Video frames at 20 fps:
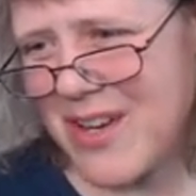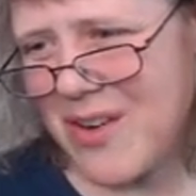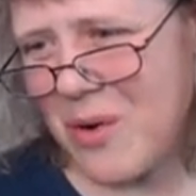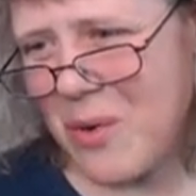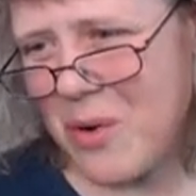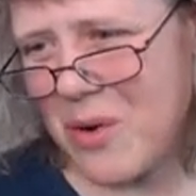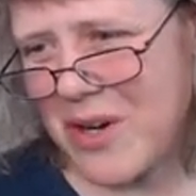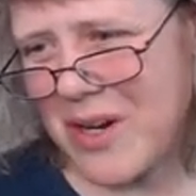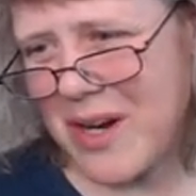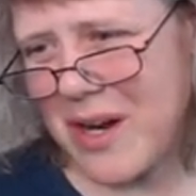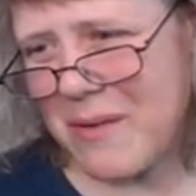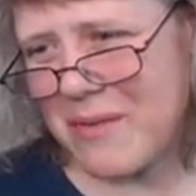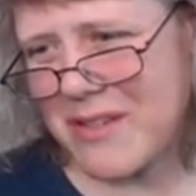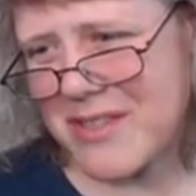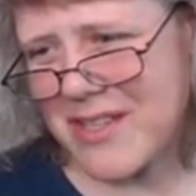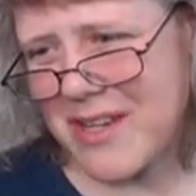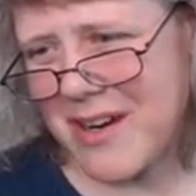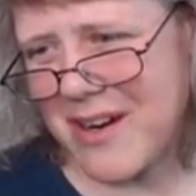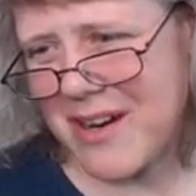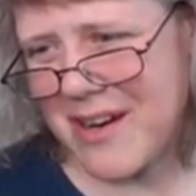or
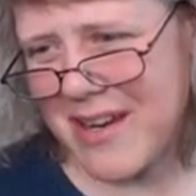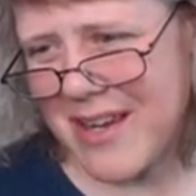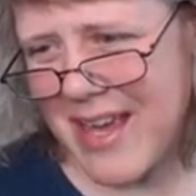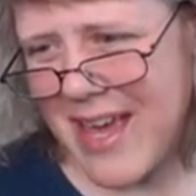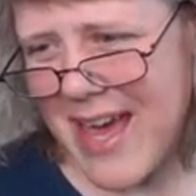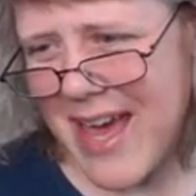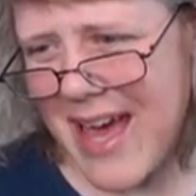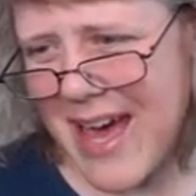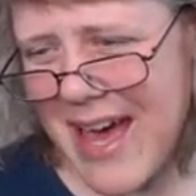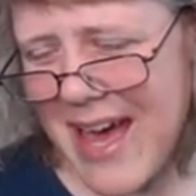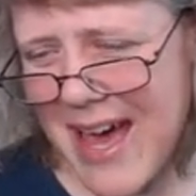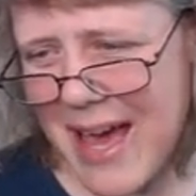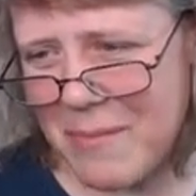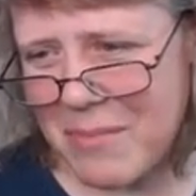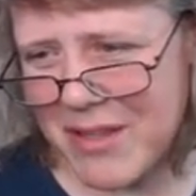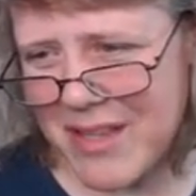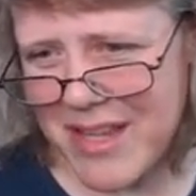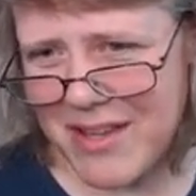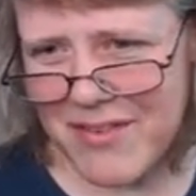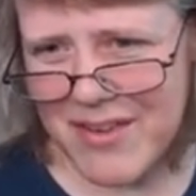commissar. Yeah, I
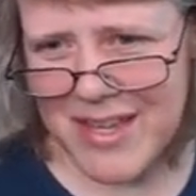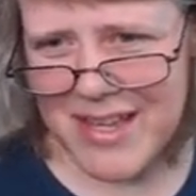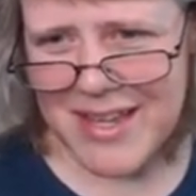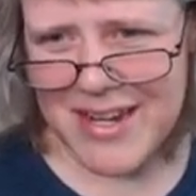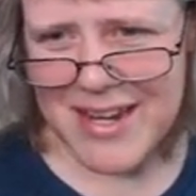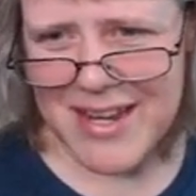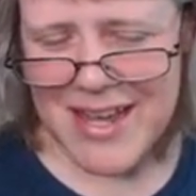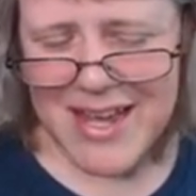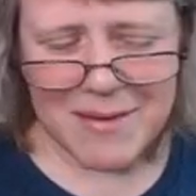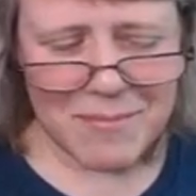believe it.